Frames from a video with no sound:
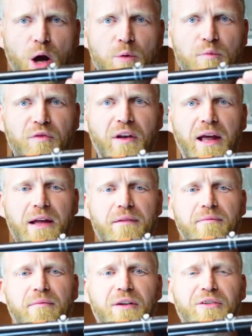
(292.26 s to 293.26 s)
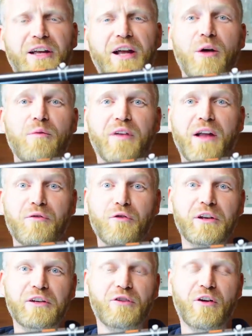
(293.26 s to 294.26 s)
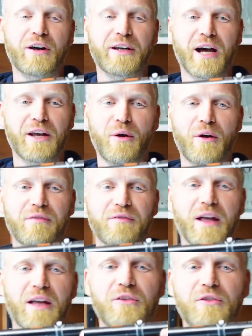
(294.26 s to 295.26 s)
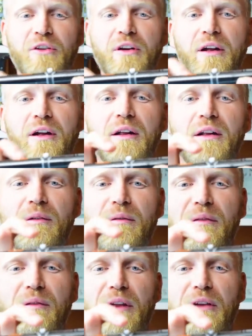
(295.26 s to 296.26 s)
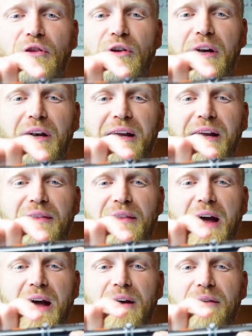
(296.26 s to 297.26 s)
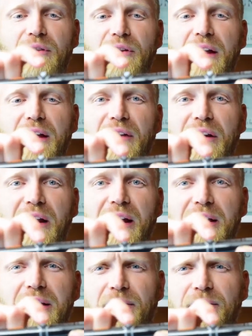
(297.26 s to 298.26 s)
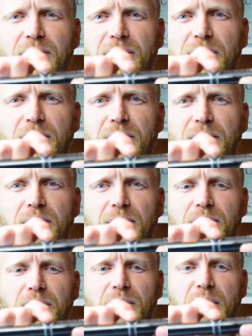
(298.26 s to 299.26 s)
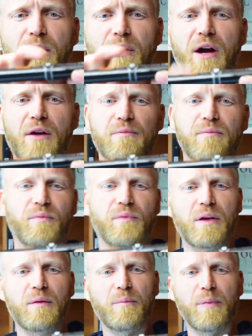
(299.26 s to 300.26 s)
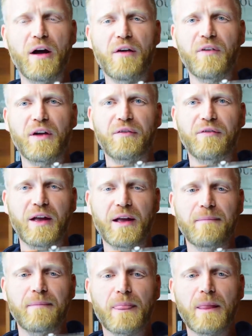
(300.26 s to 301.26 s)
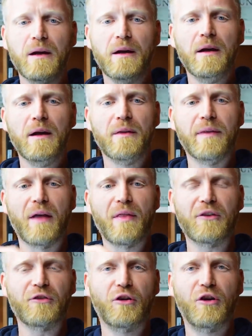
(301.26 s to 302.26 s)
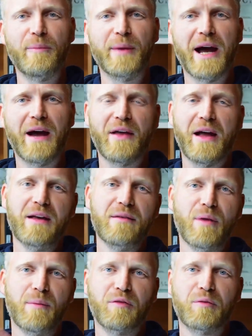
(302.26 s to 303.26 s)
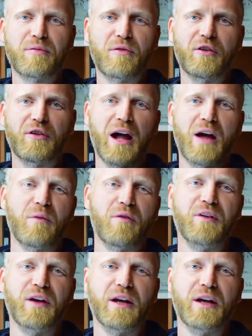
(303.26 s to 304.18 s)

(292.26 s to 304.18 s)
hopefully, I say hopefully, I've already tried it, I know it fits, is going to click in there. You'll hear the click. There we go, perfect fit. Now that's not coming out of there. Might be able to prise it out of my